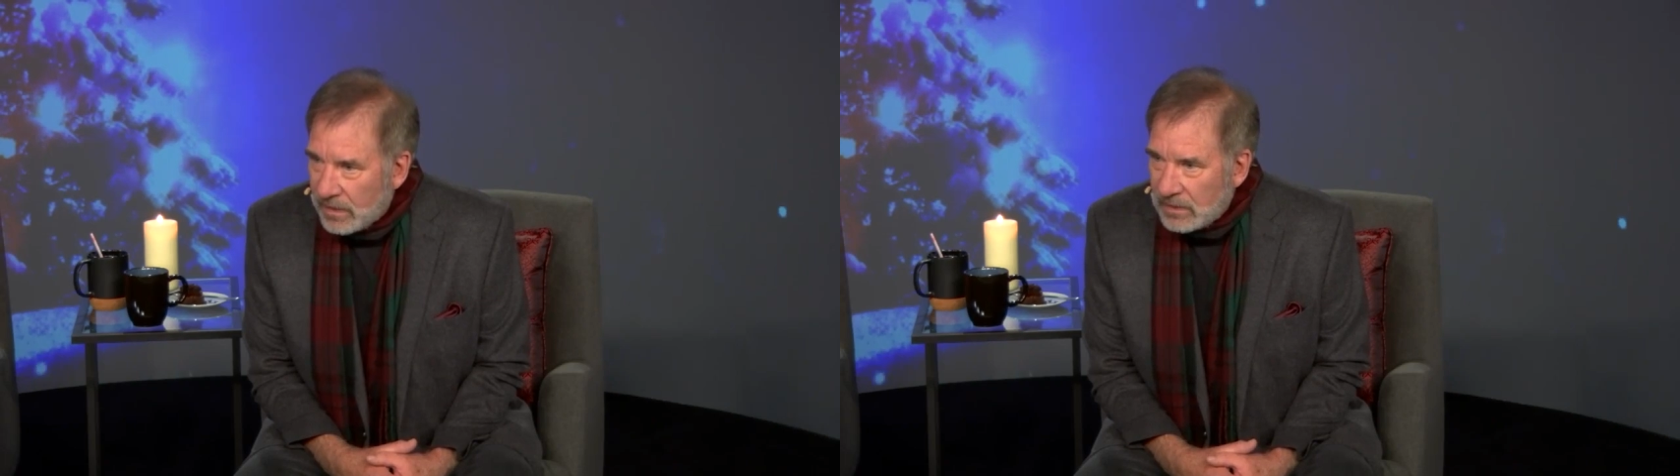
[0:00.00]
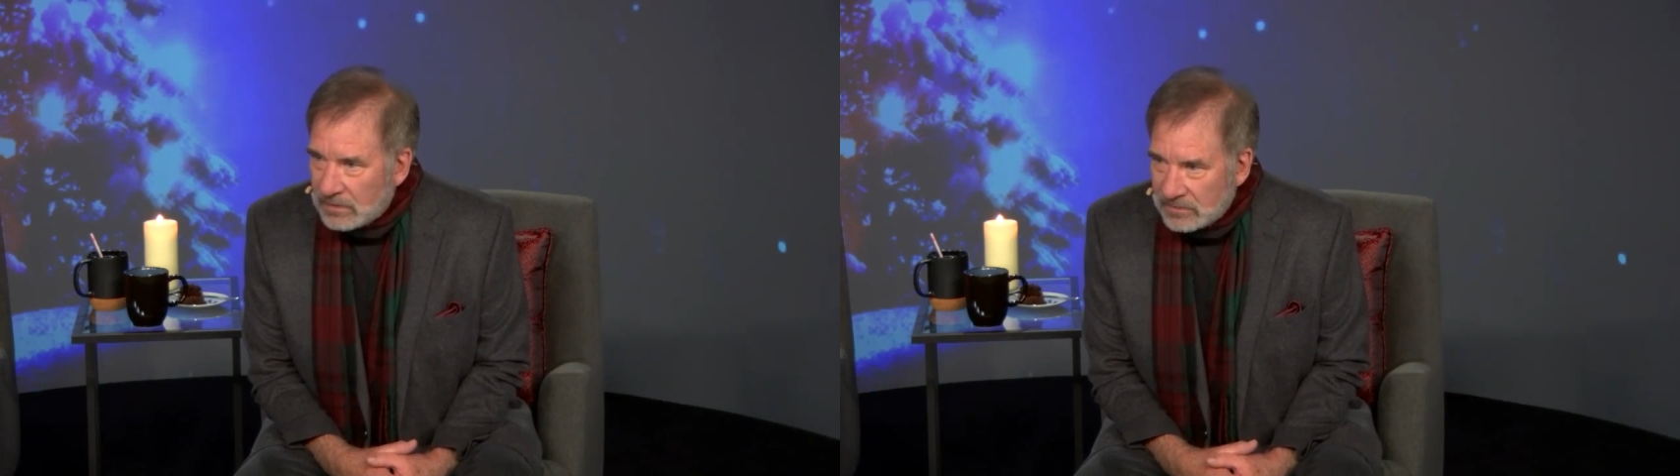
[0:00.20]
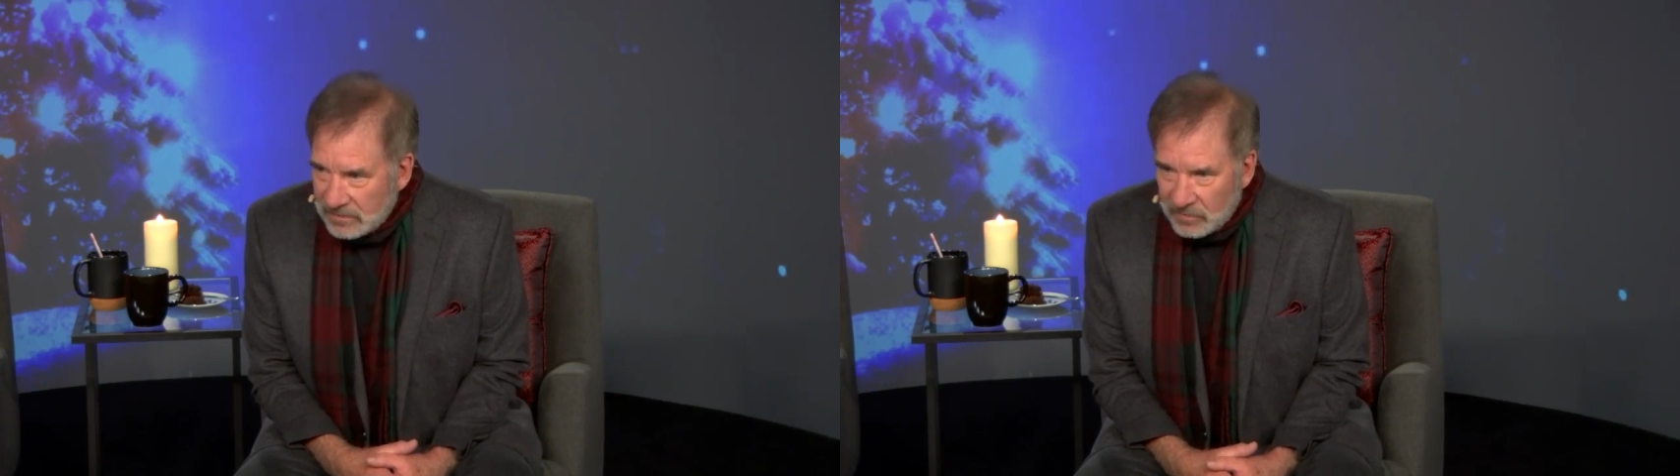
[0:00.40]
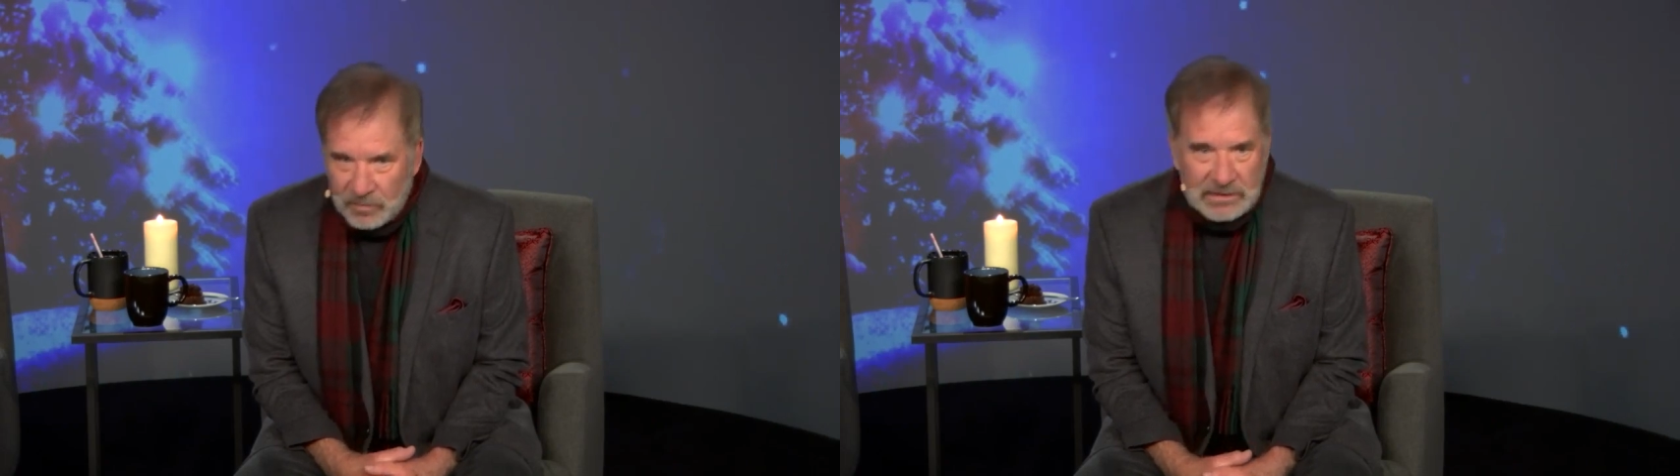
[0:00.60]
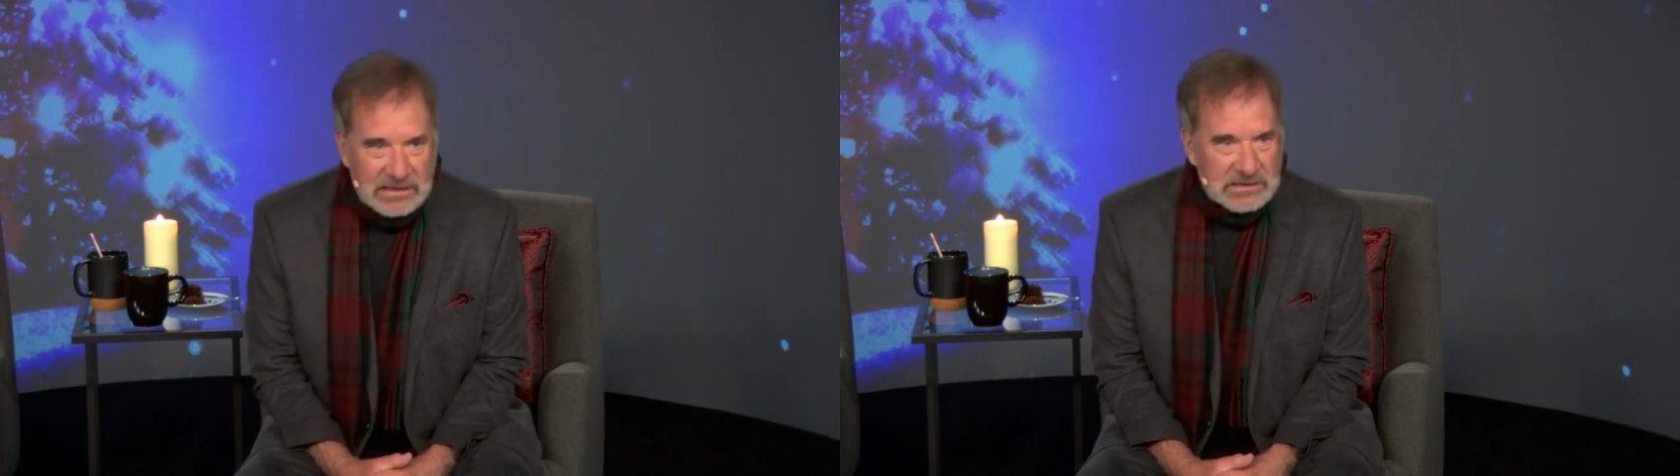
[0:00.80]
And it
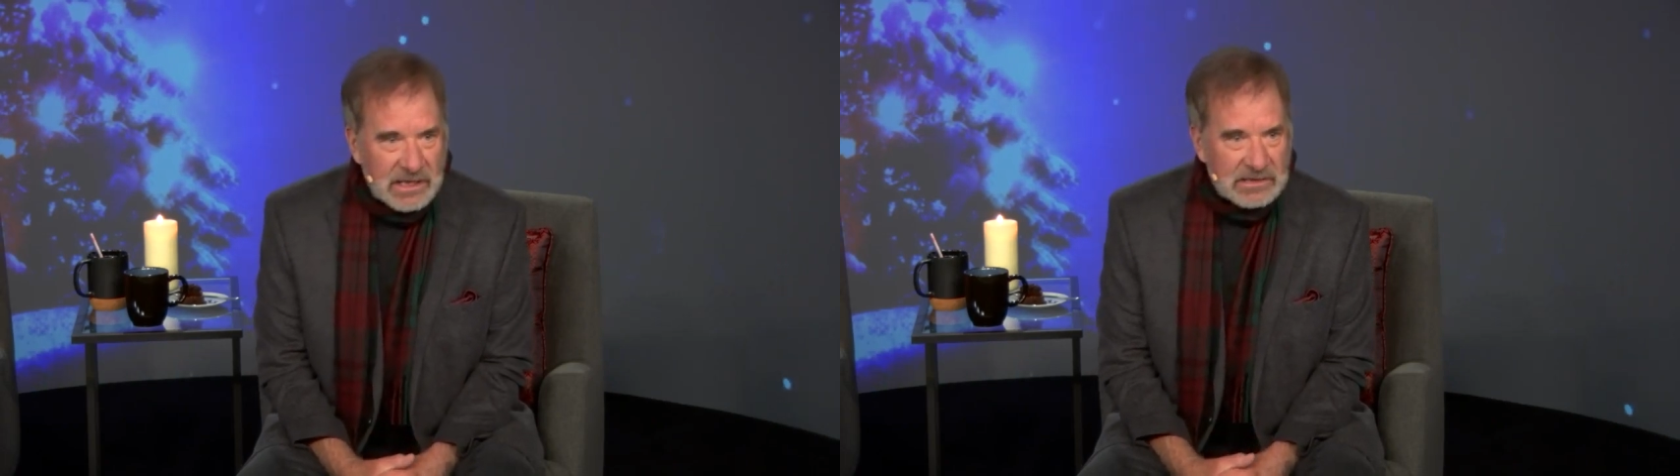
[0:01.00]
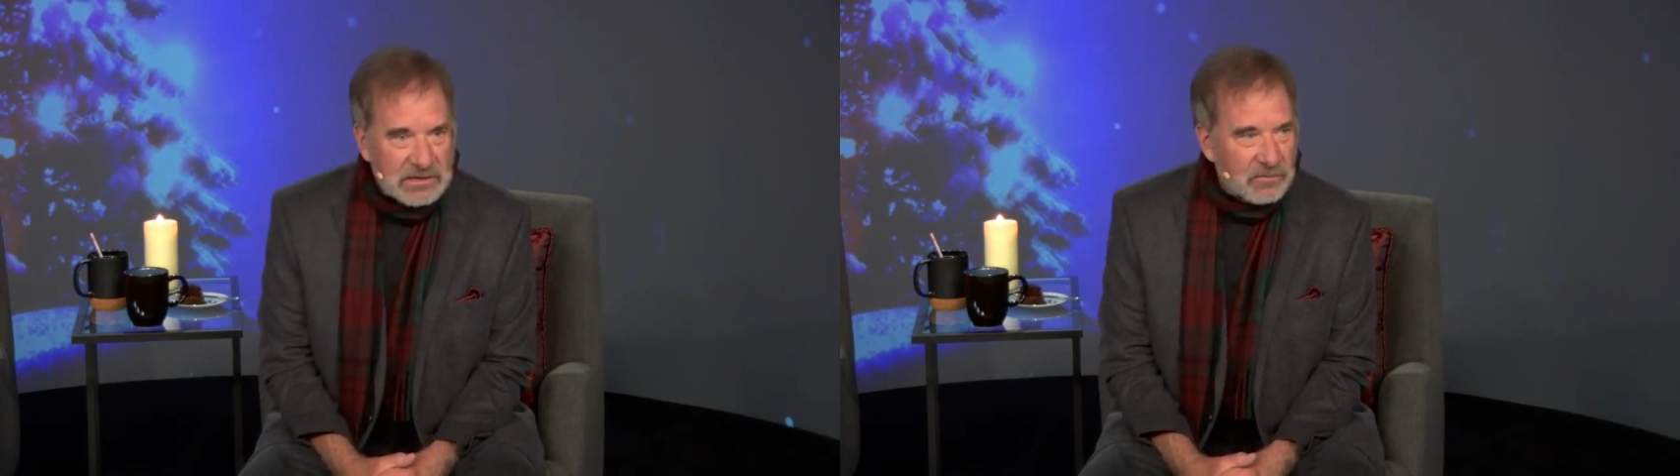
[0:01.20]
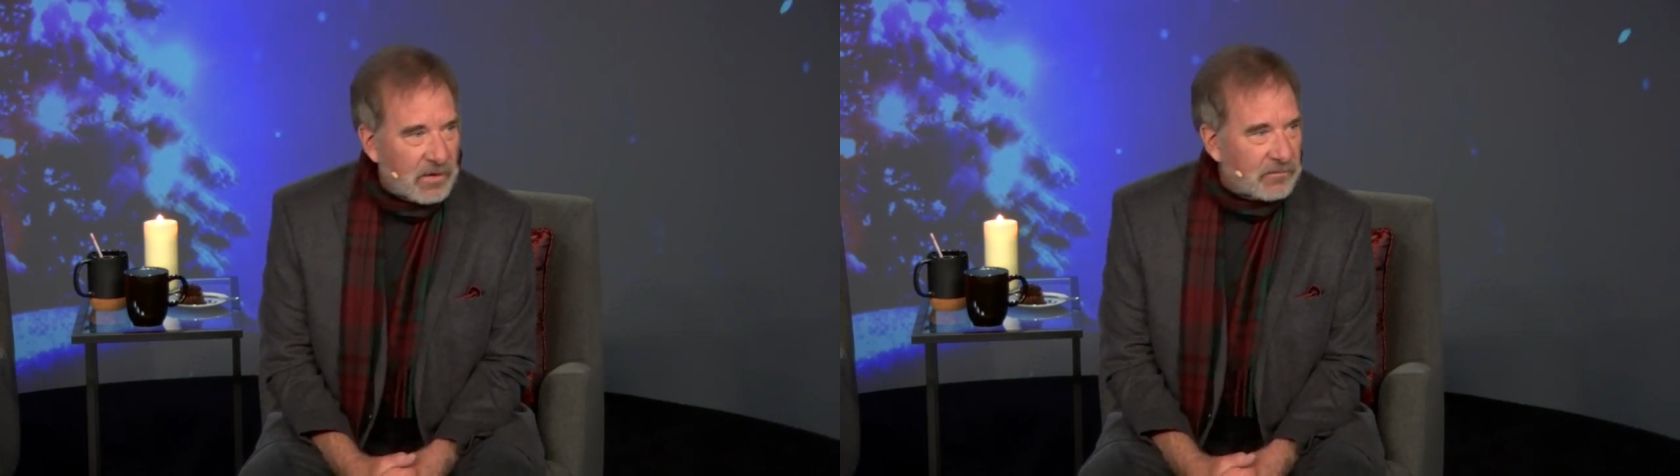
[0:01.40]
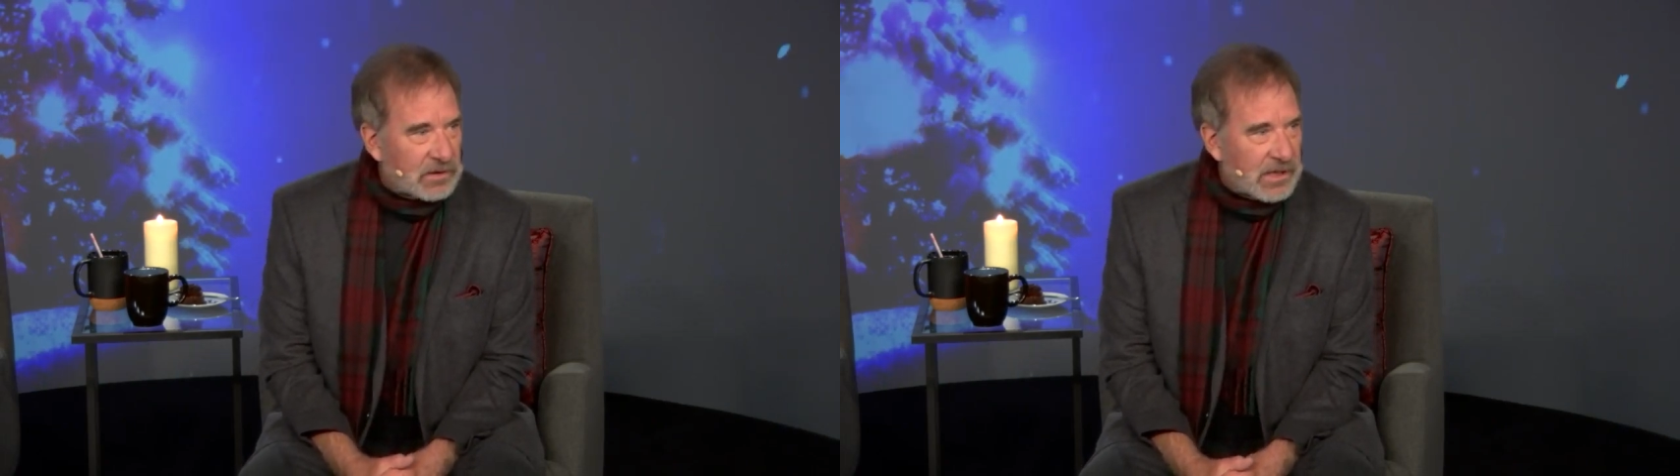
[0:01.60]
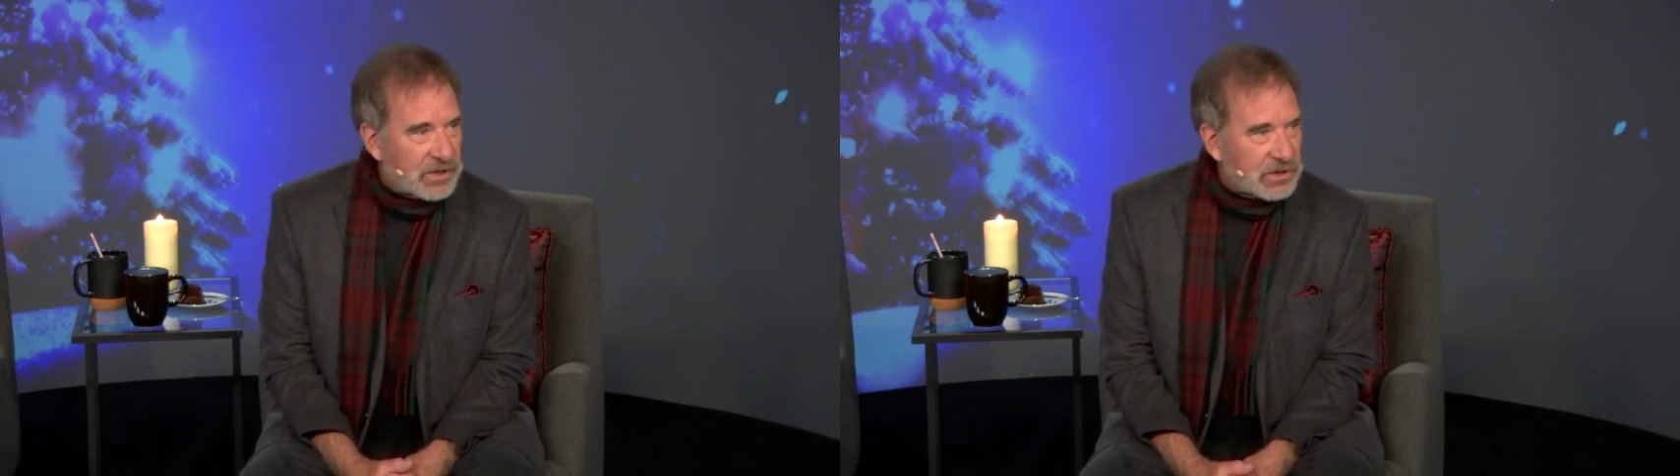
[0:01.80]
literally says in
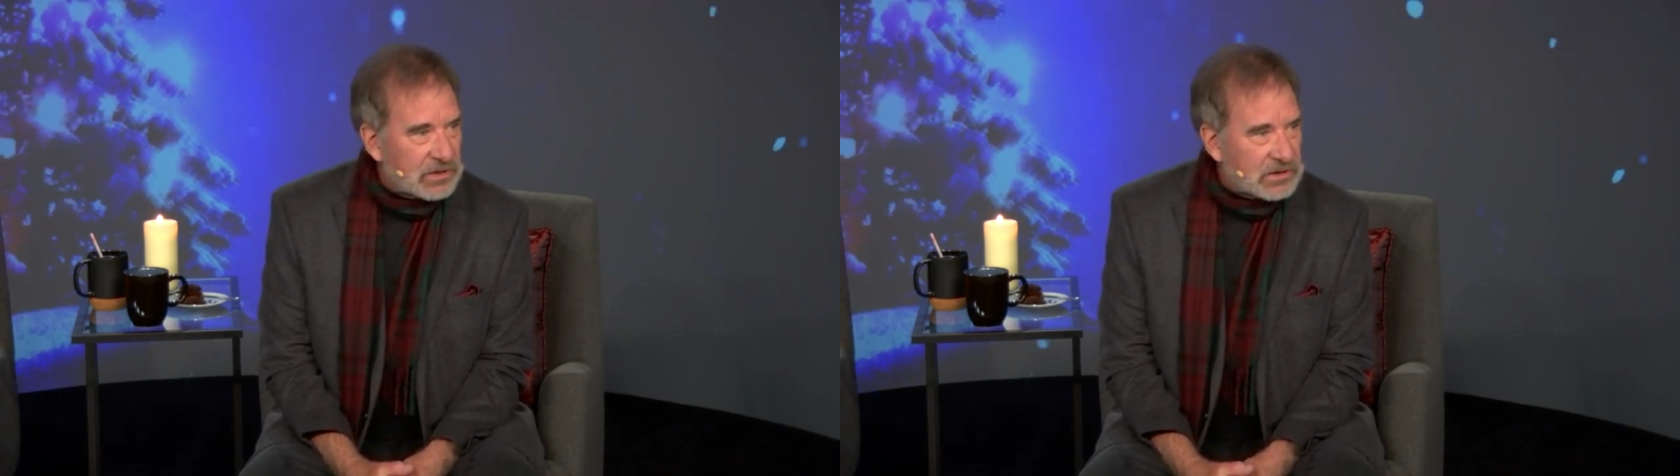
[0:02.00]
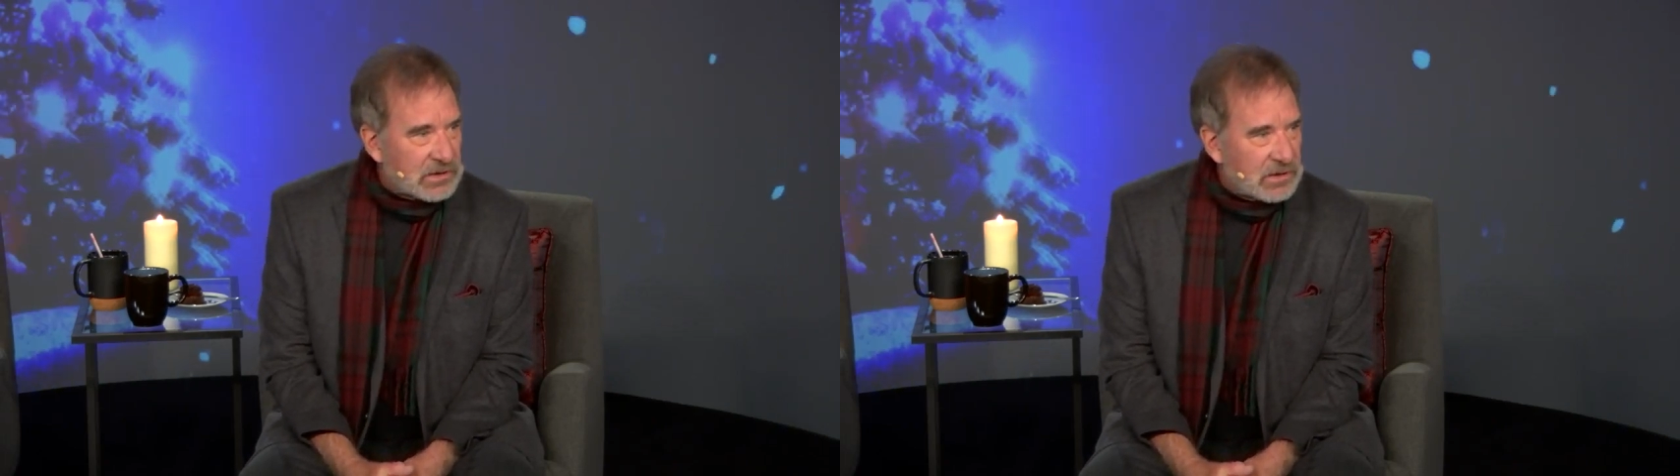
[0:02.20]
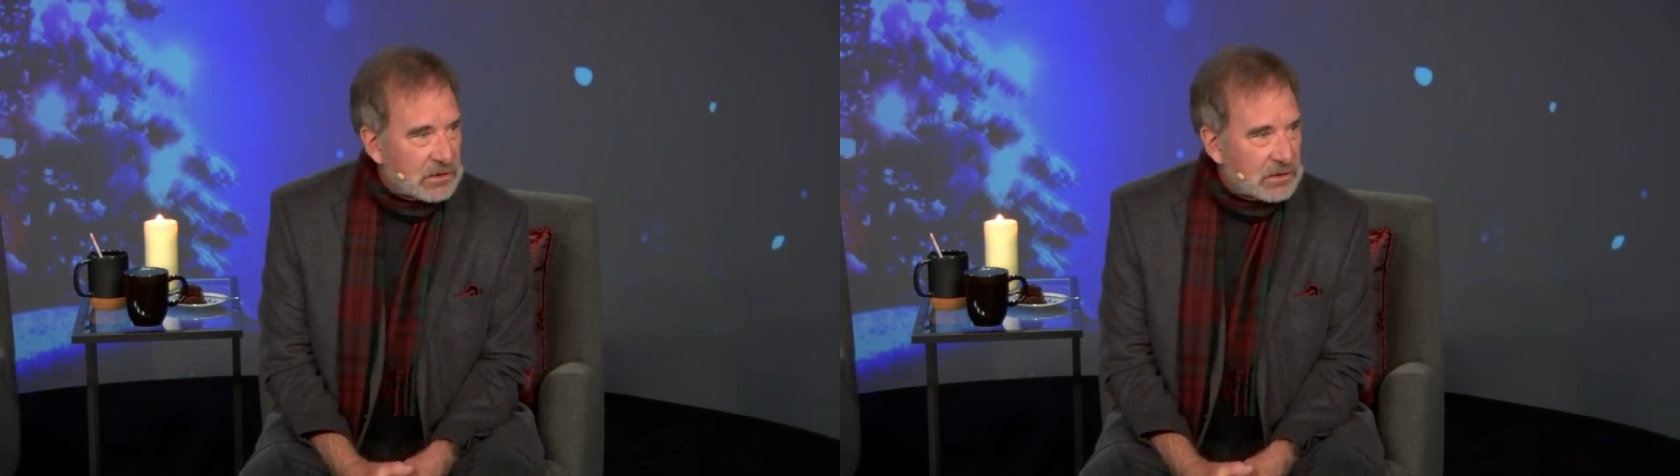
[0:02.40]
Revelations,